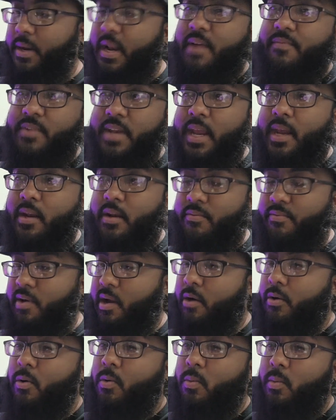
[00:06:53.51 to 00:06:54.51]
I've taken a
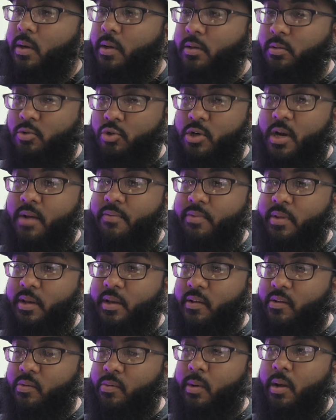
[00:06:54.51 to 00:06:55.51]
Vyro One traveling
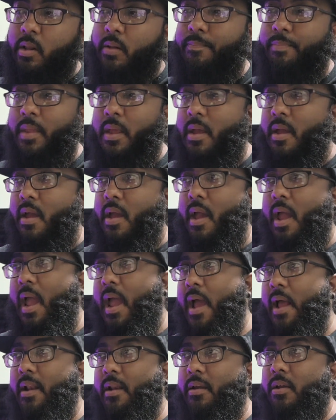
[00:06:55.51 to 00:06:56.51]
as well.
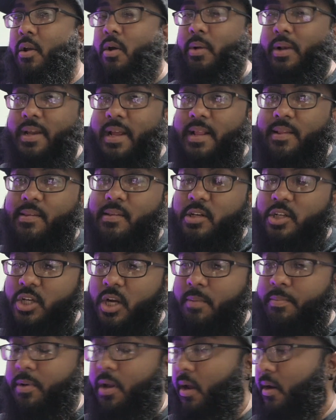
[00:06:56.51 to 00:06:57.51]
And, you know, it gets the
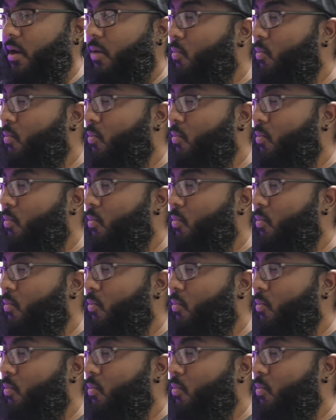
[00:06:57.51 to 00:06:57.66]
job done.